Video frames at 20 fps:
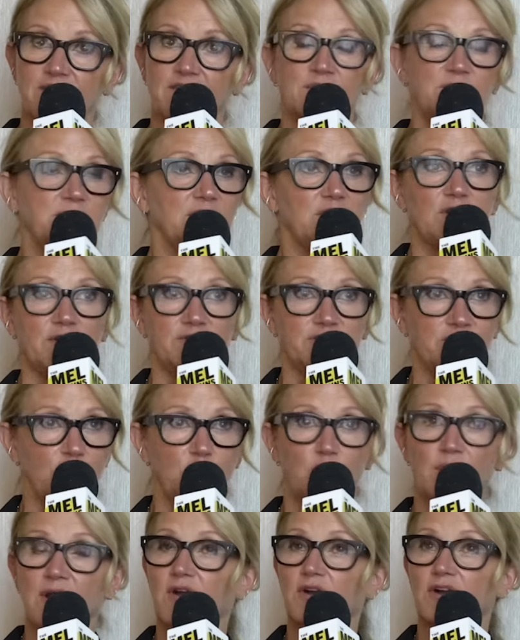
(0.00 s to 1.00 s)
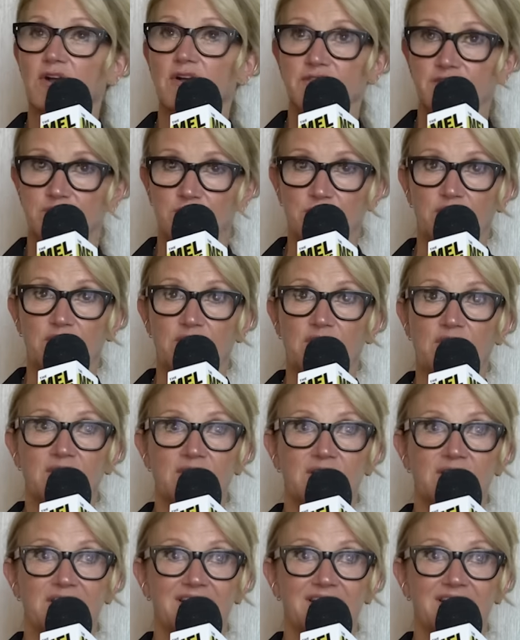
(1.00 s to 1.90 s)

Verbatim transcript: in the middle of nowhere in Australia.